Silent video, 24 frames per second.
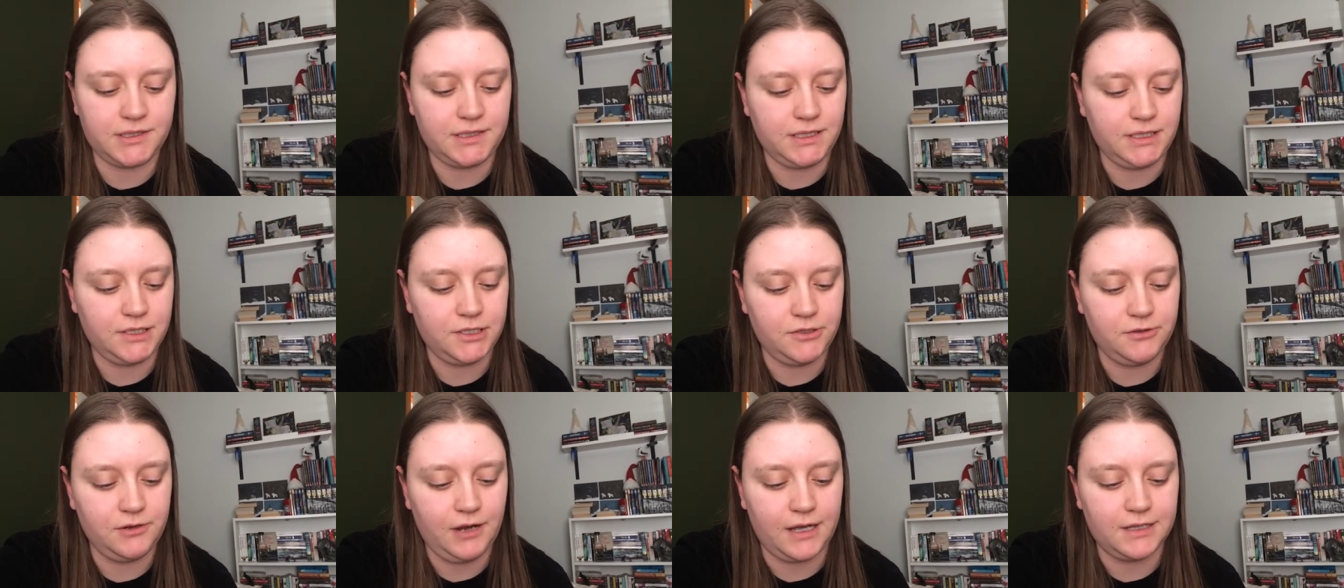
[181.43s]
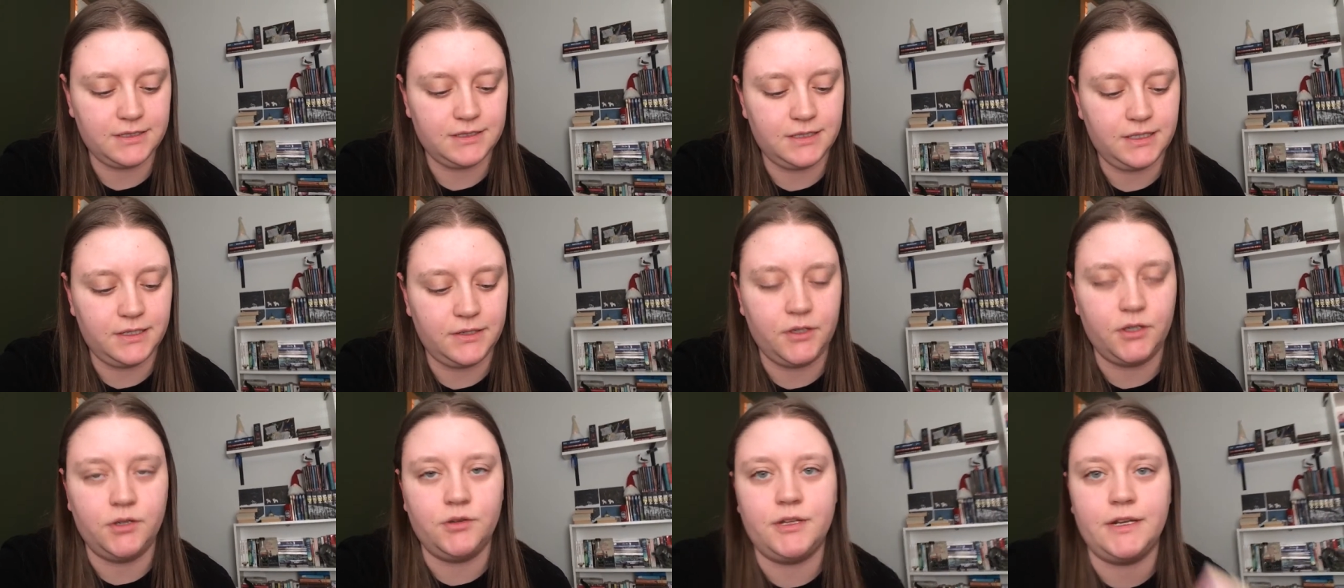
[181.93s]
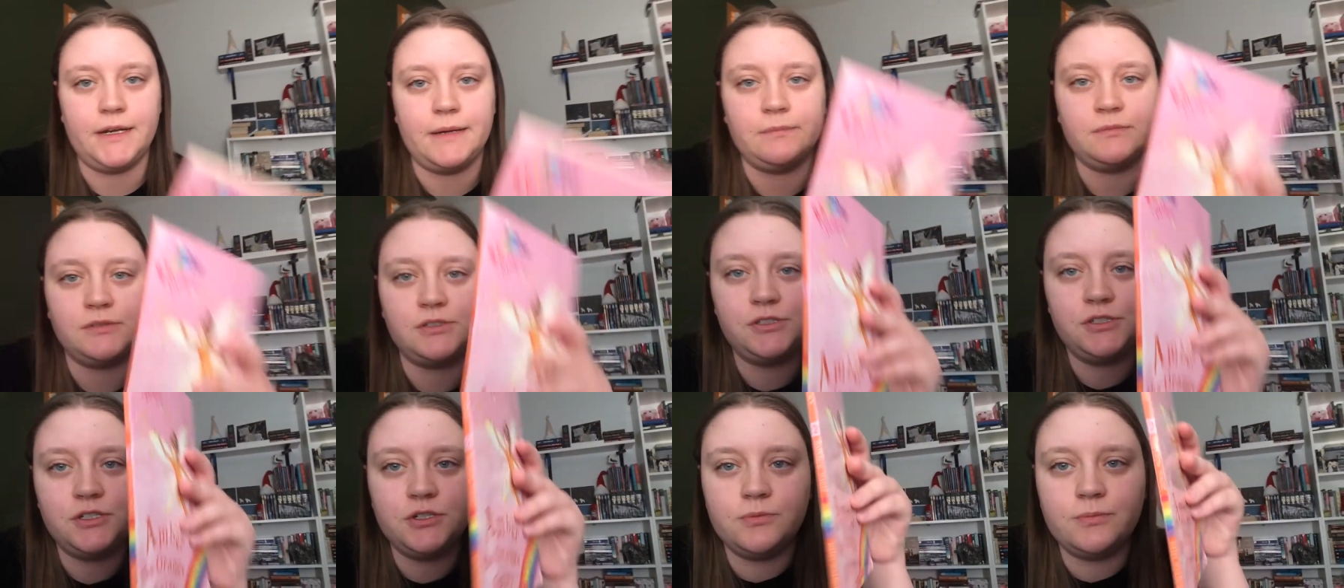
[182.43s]
need you guys to know that I'm
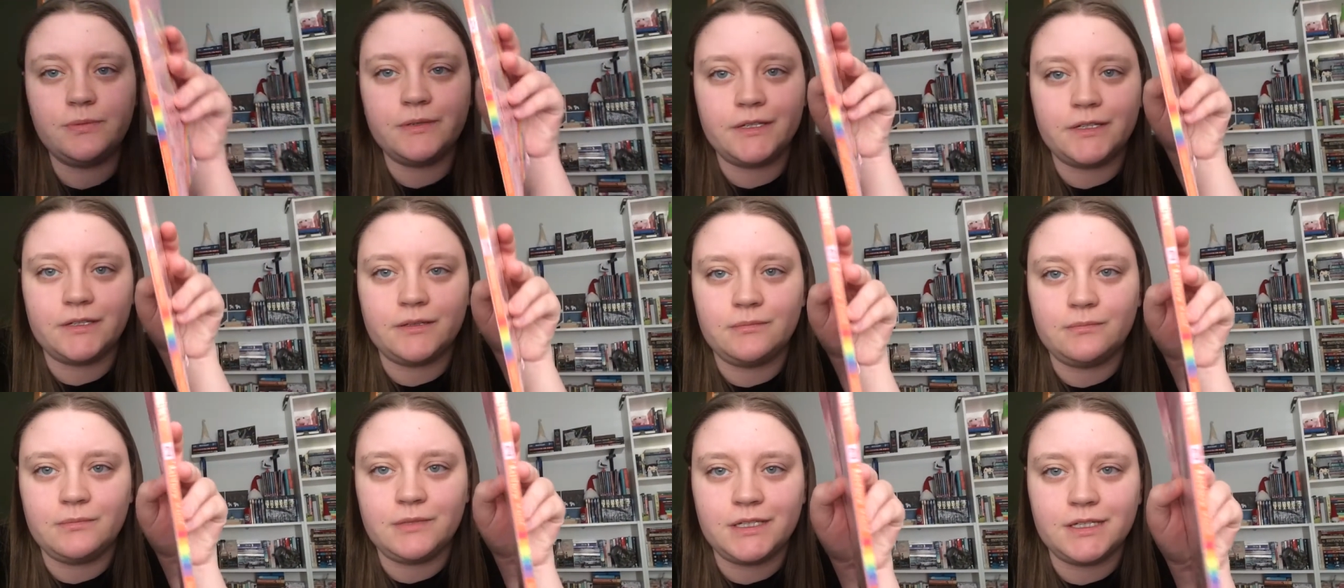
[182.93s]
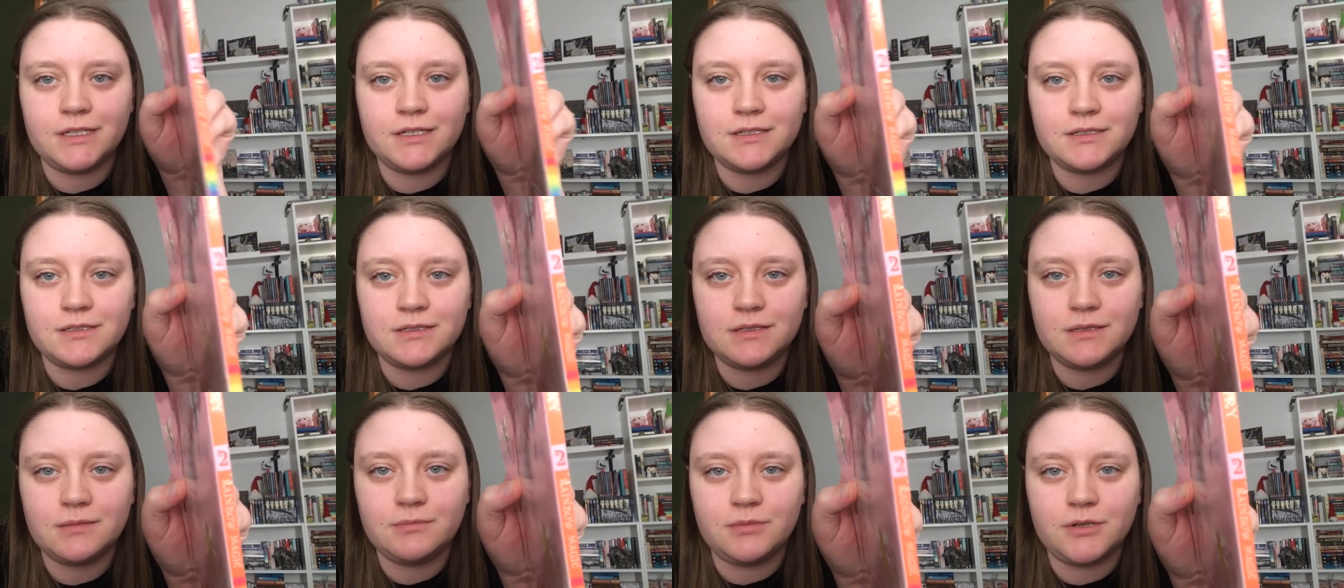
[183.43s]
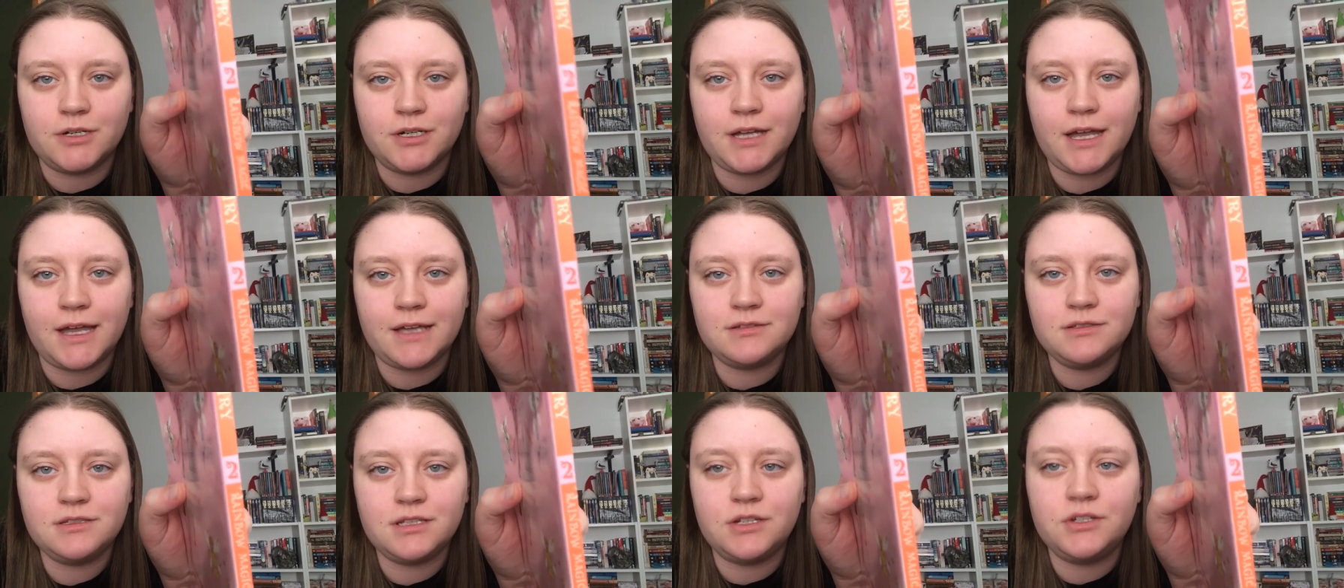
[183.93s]
stupid, because the book
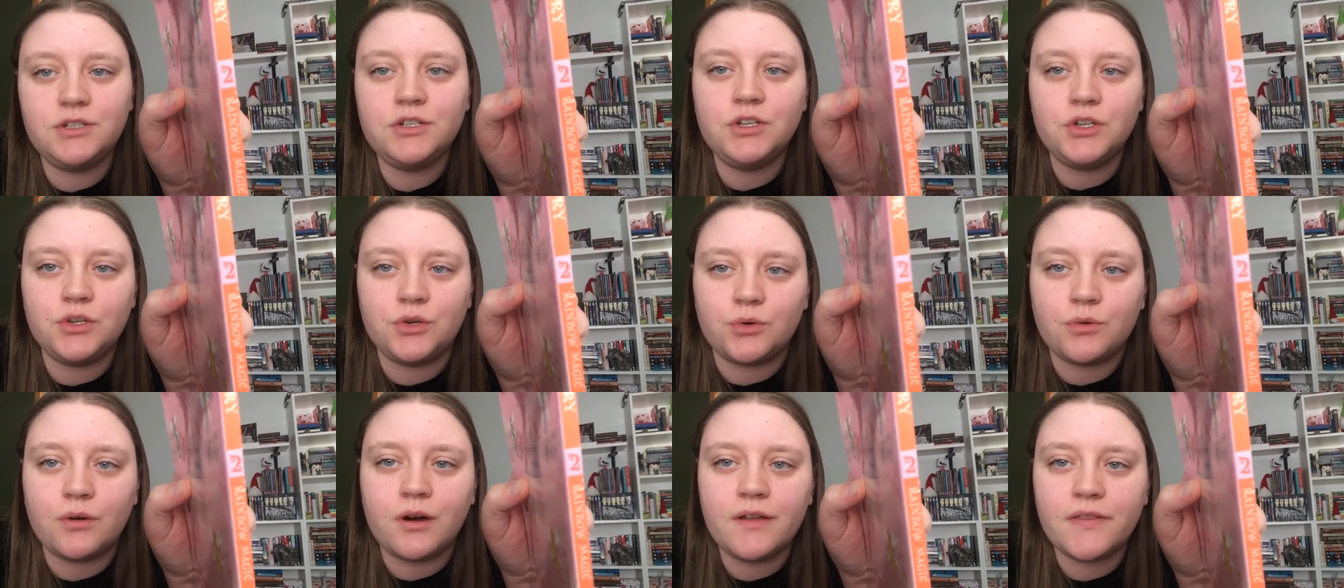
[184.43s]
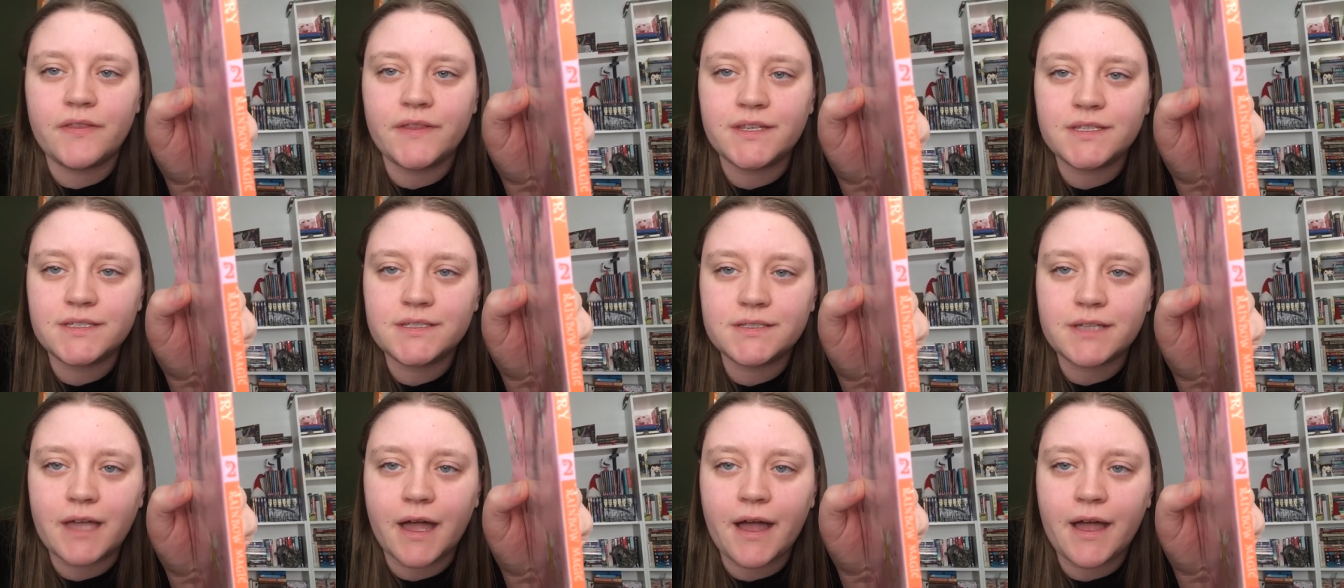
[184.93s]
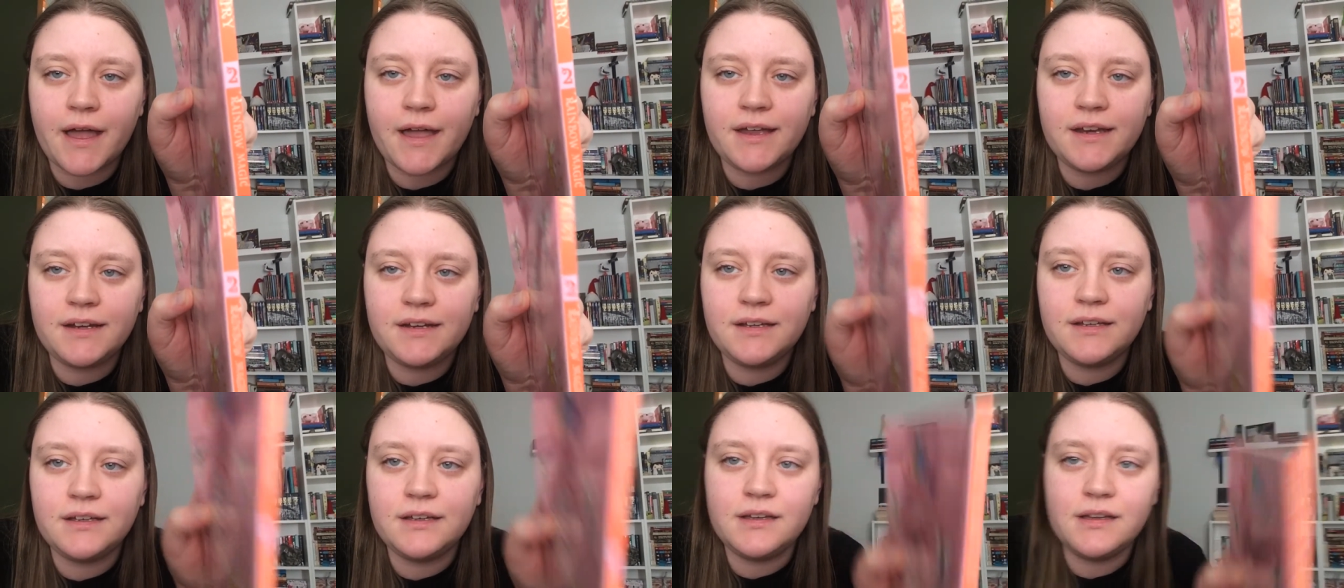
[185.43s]
has a 2 on this
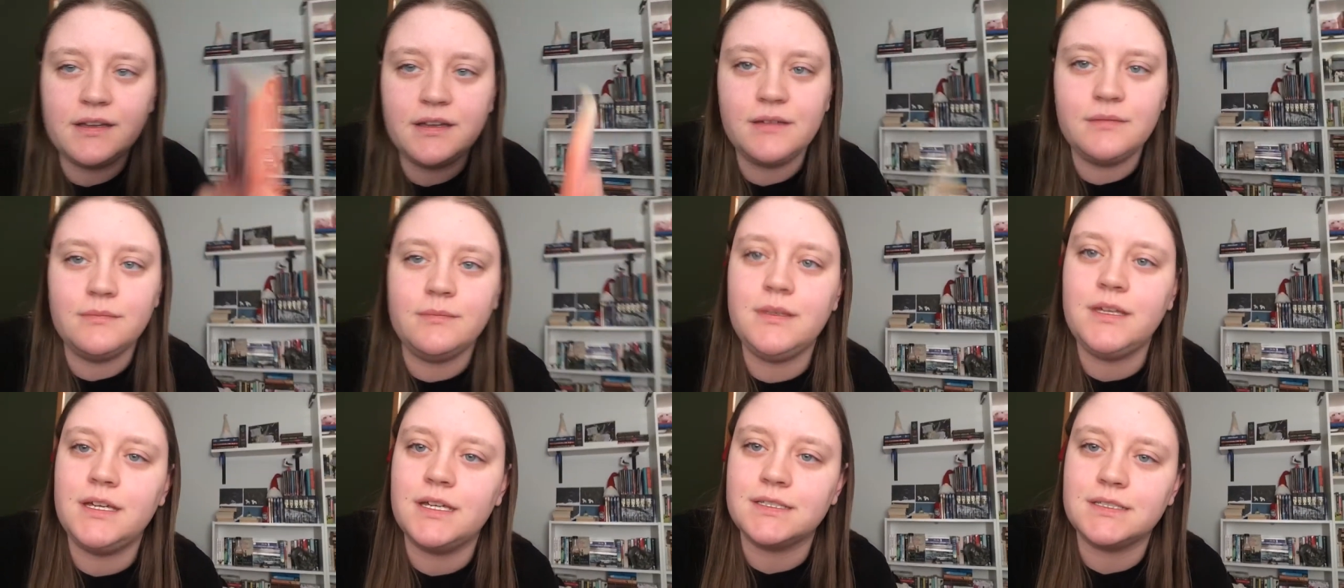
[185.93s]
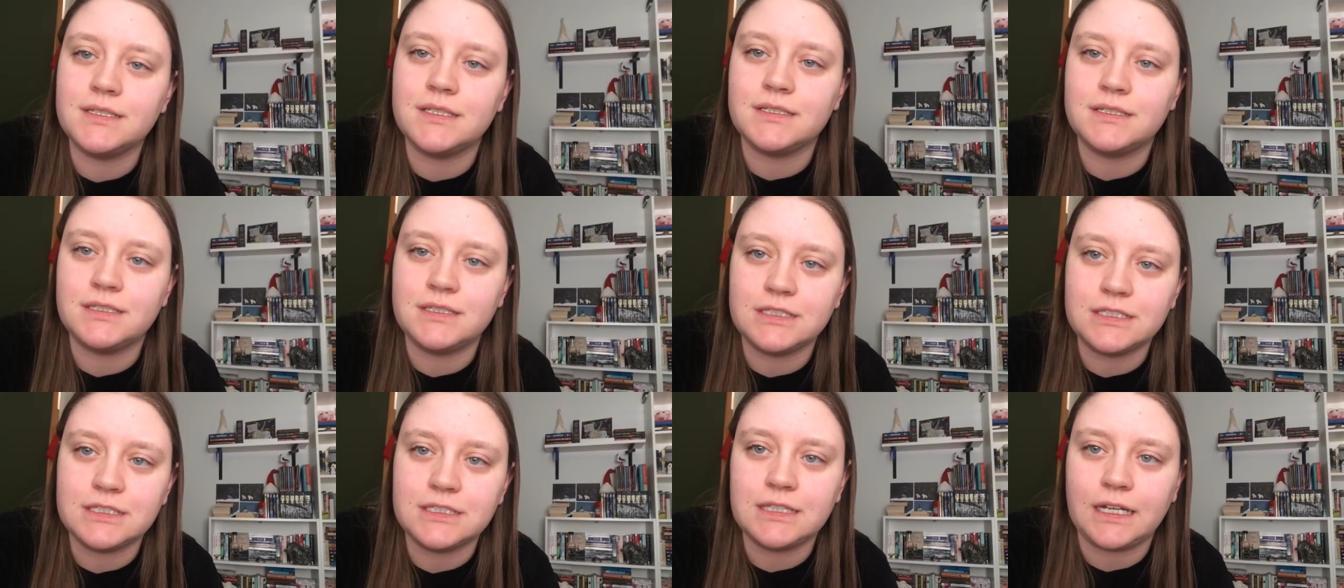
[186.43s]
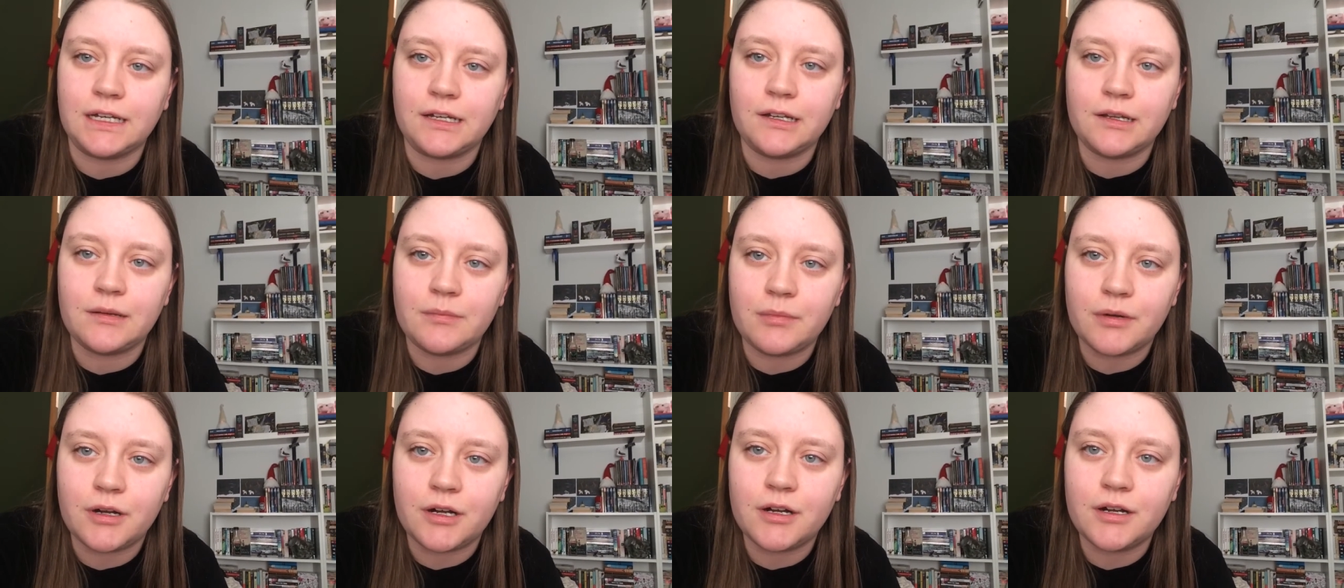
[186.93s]
side, because it's the
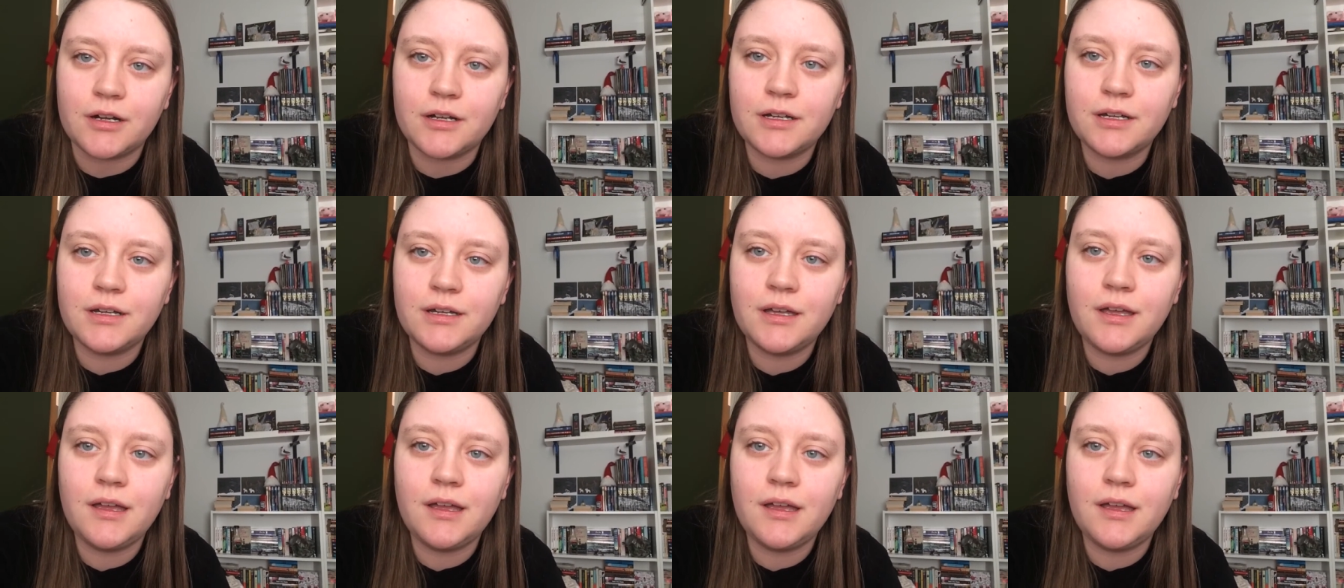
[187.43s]
second book.